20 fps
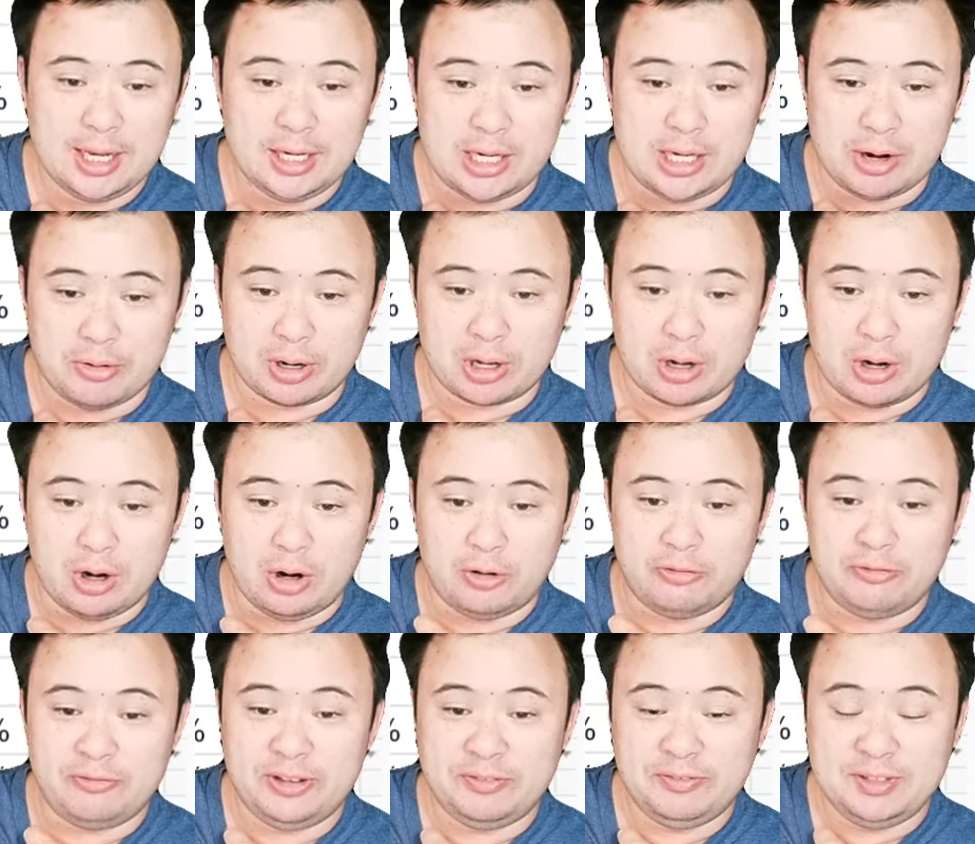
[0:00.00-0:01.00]
Derick Hall,
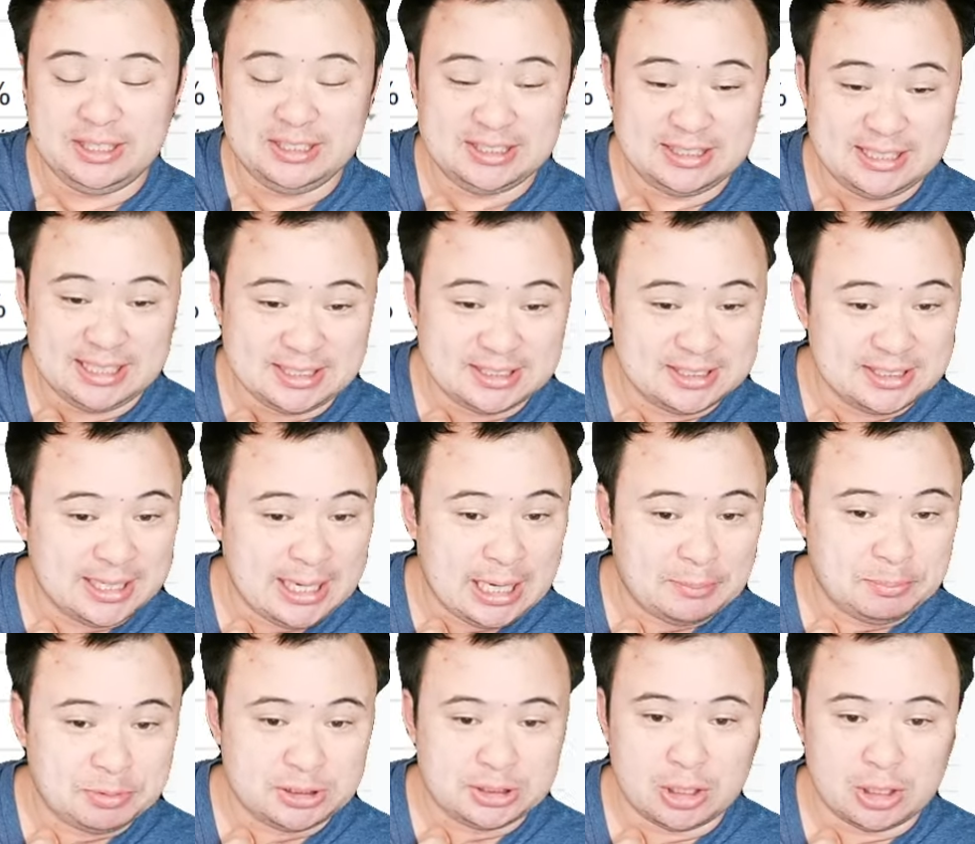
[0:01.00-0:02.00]
56
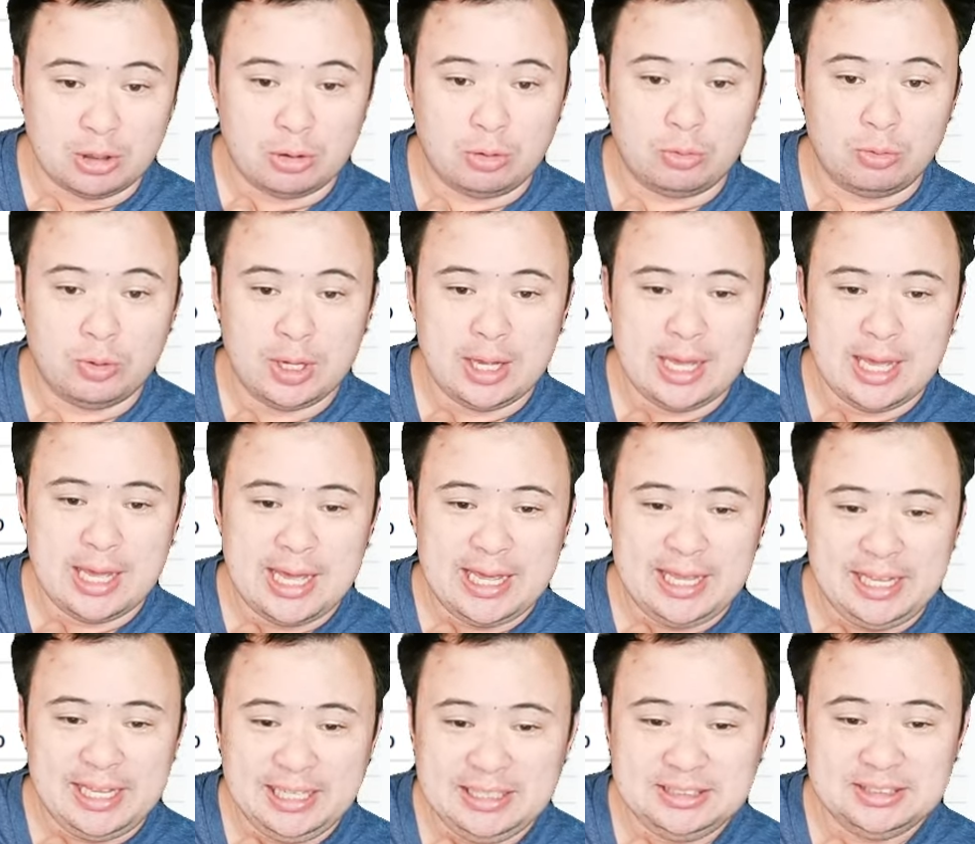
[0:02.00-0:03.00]
snaps, so
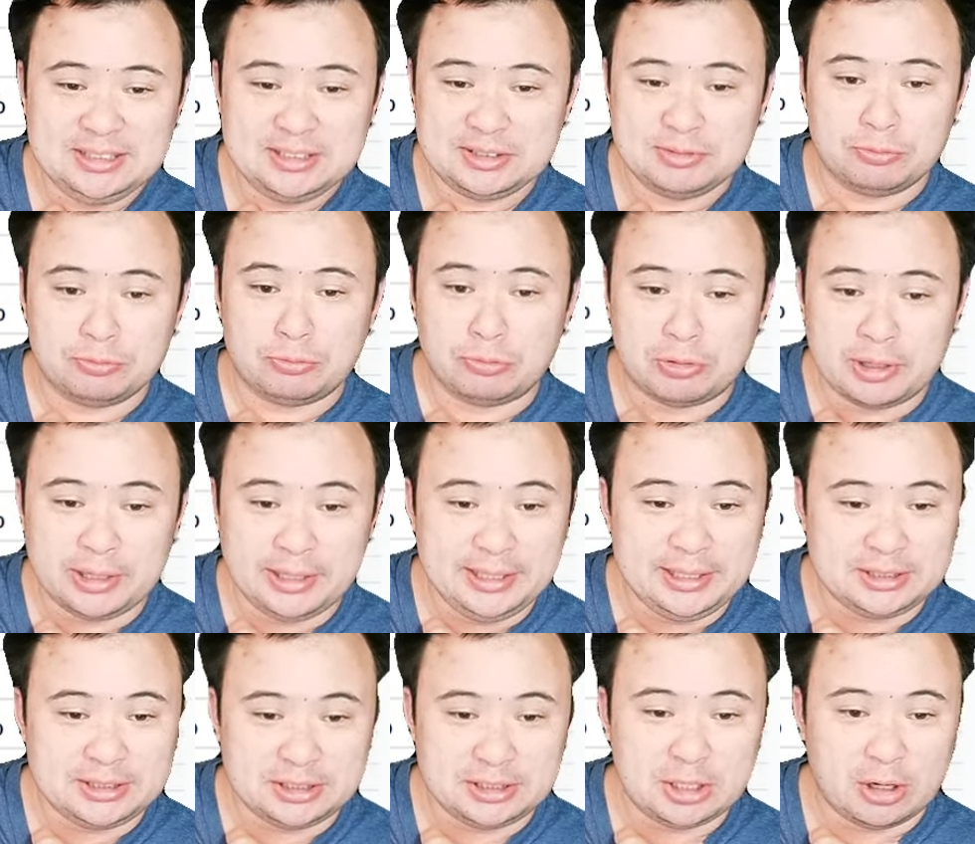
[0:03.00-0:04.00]
he's
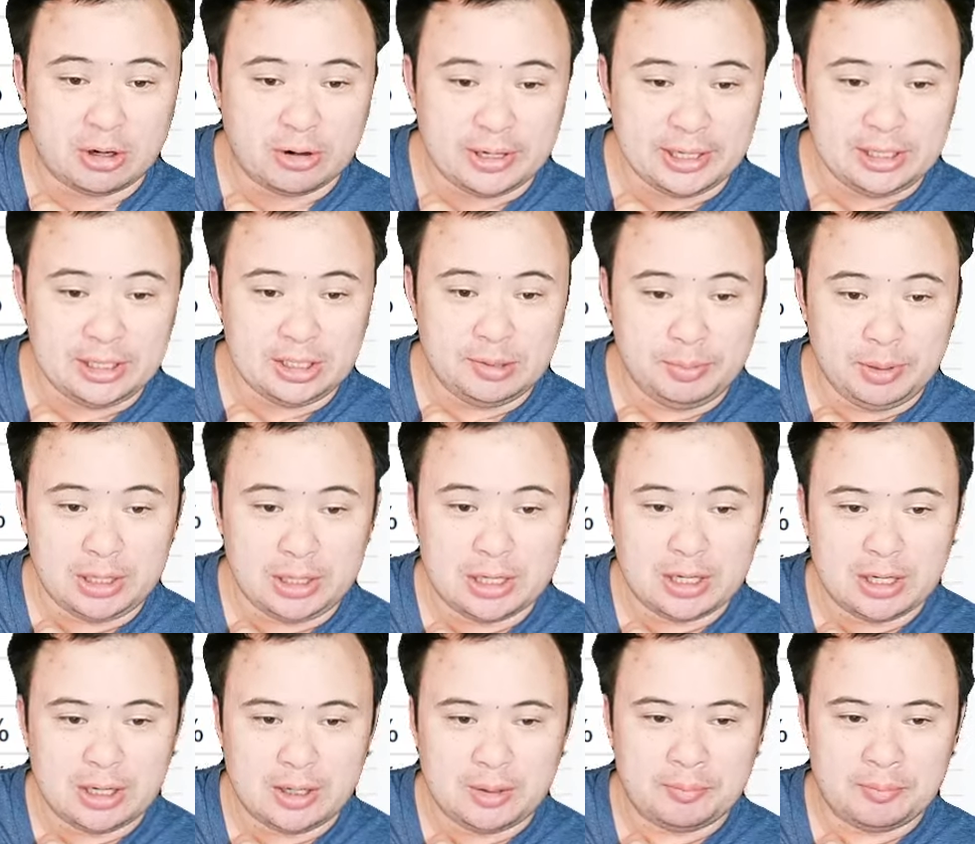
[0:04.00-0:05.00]
really starting to
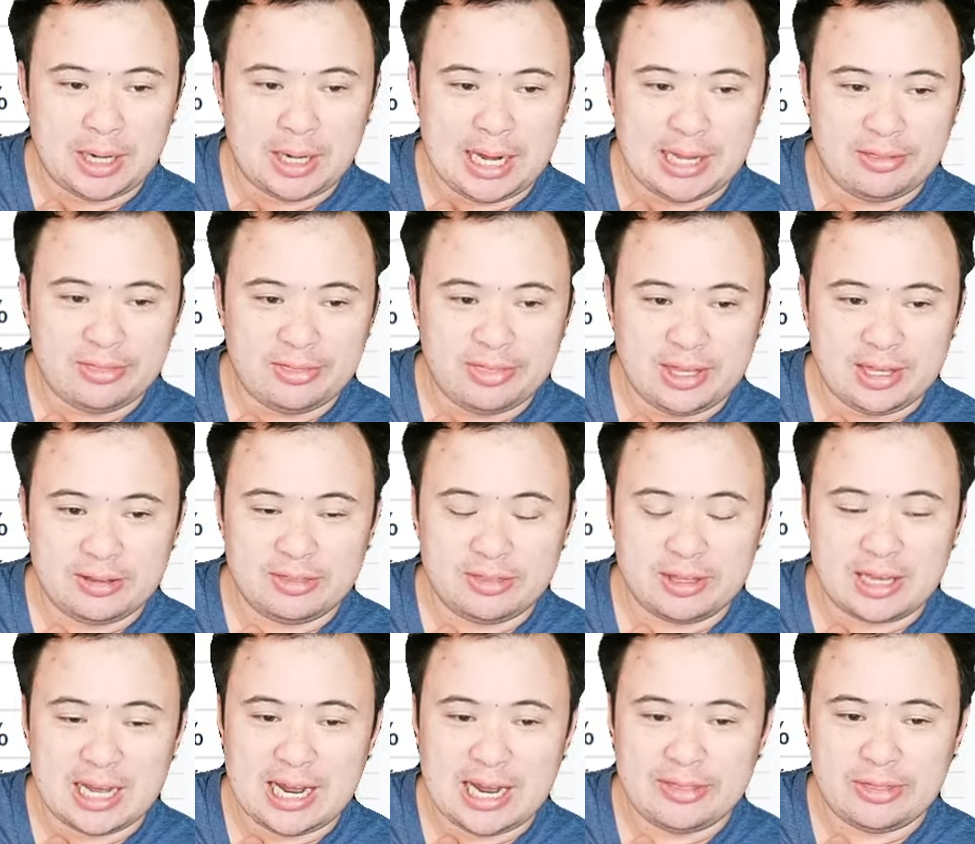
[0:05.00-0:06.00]
become, I think, the
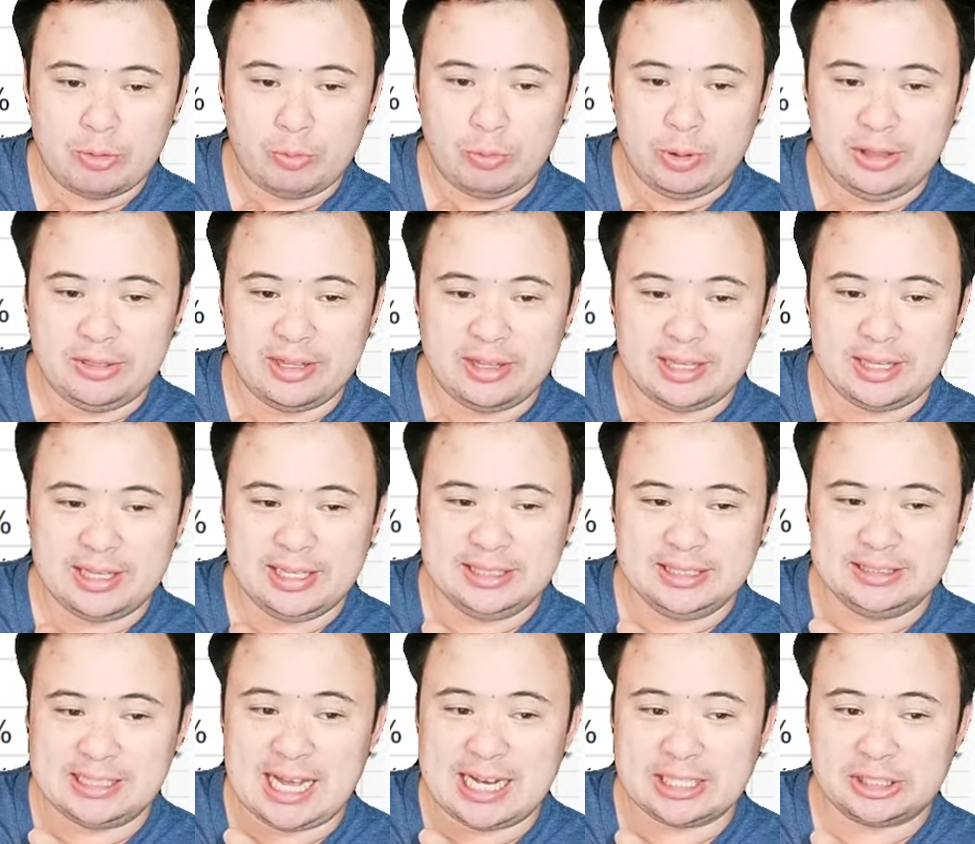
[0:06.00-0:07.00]
guy that we think
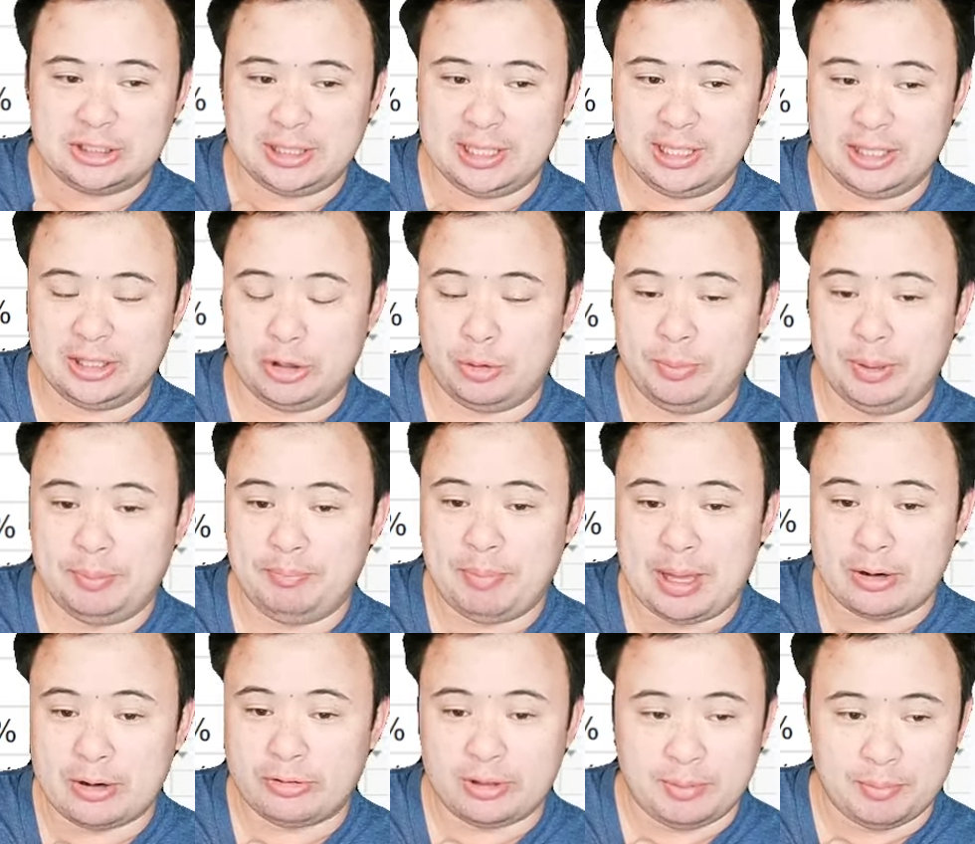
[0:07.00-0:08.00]
is actually a little bit
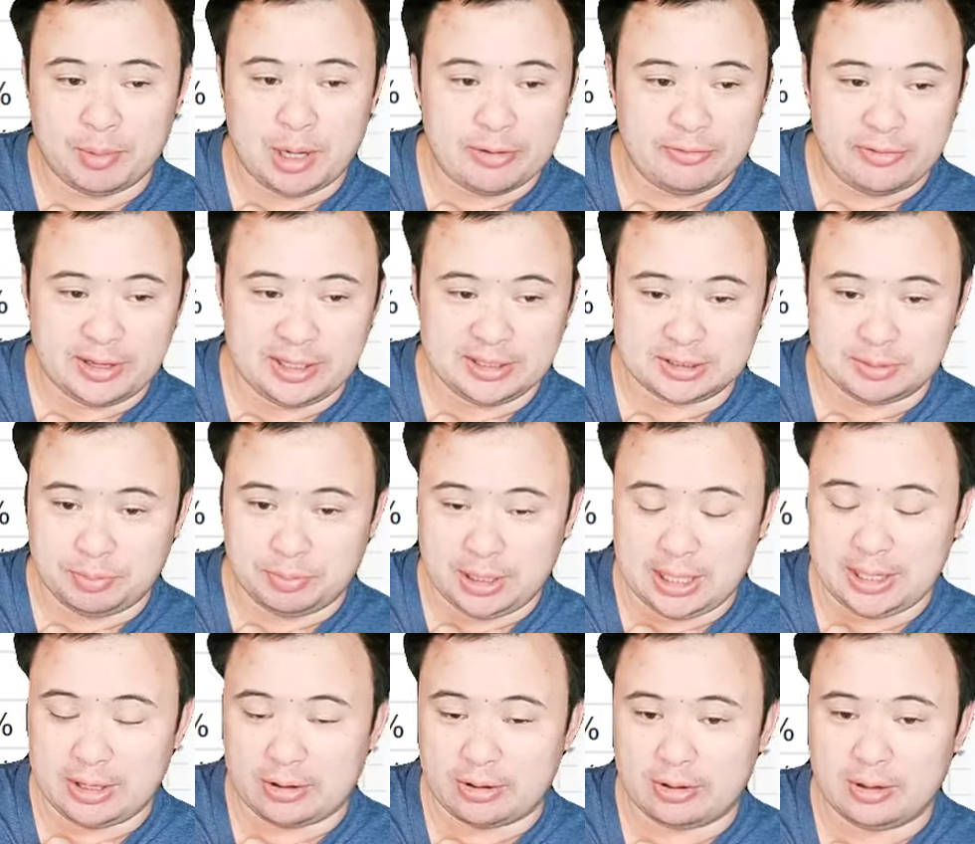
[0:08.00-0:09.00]
better than Mafe as a
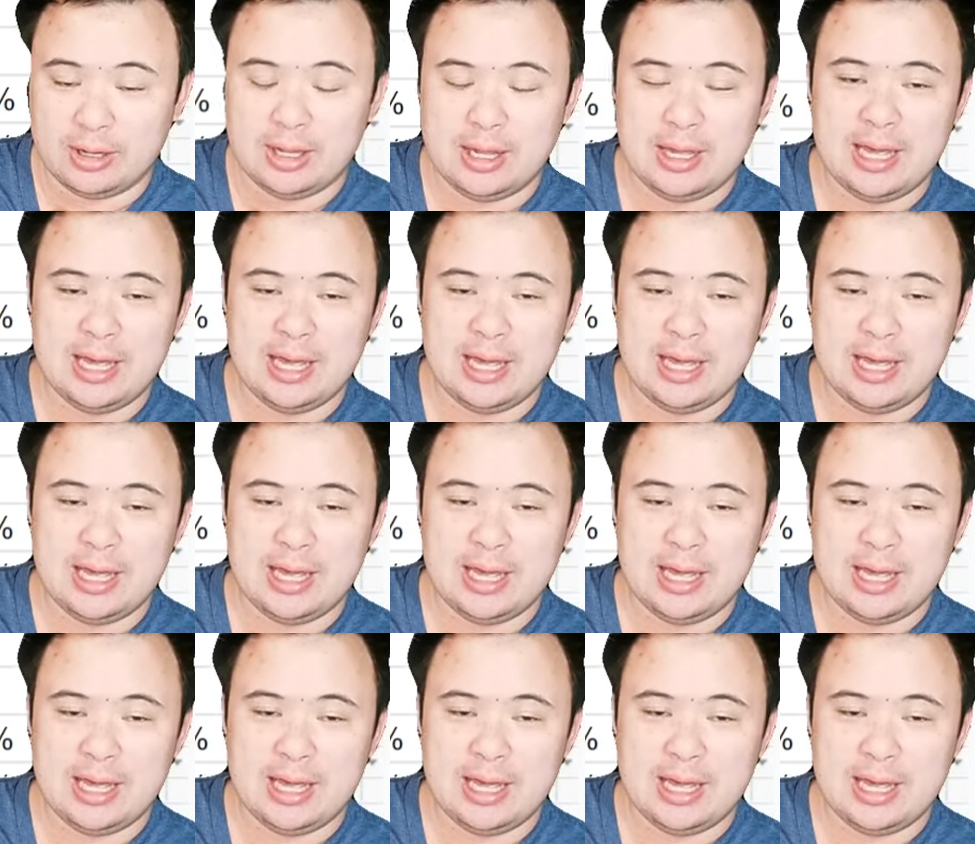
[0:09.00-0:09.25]
player.